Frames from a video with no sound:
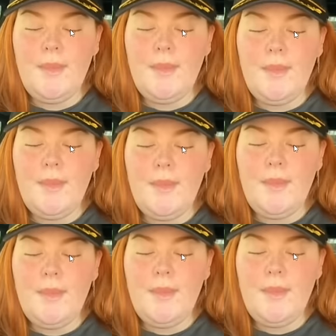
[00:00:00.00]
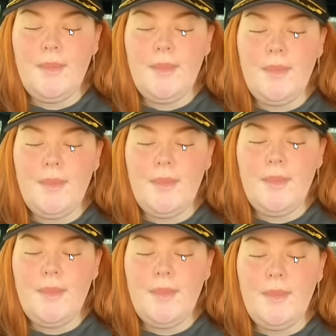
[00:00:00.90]

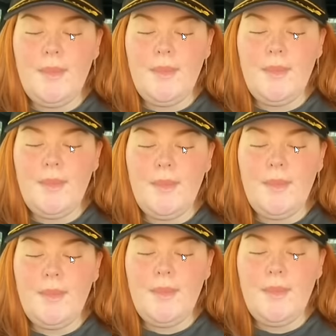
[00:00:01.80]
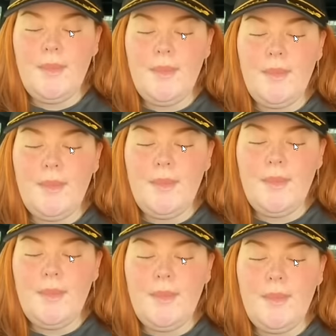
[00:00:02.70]

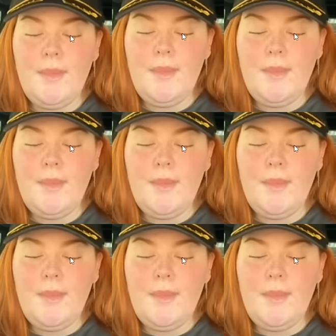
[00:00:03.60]
(not speaking)